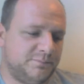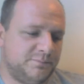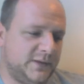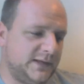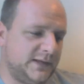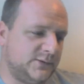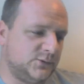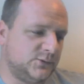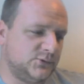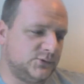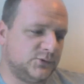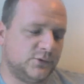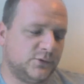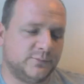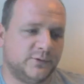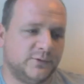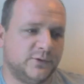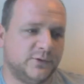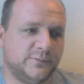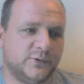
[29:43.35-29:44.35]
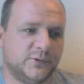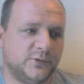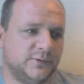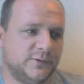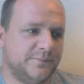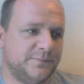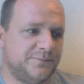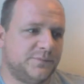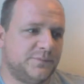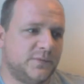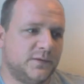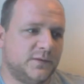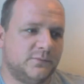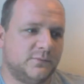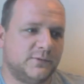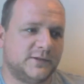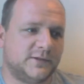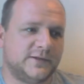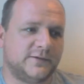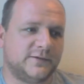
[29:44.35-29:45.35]
be it your dorm room or
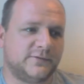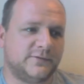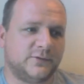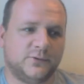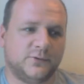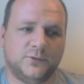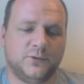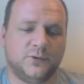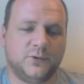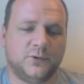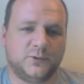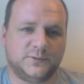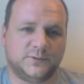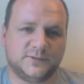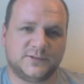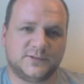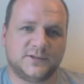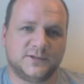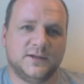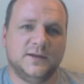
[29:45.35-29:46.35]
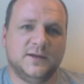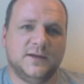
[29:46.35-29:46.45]
whatever, or halls.